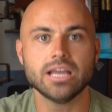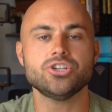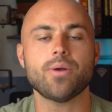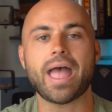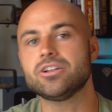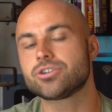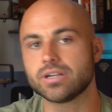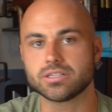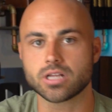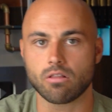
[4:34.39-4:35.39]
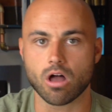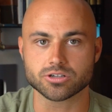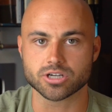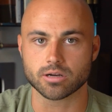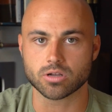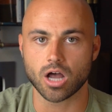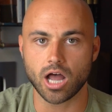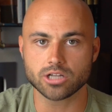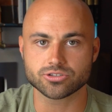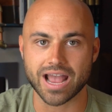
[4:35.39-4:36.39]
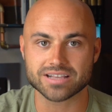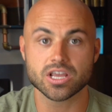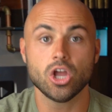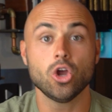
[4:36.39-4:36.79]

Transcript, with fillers: to enter into long-term contracts,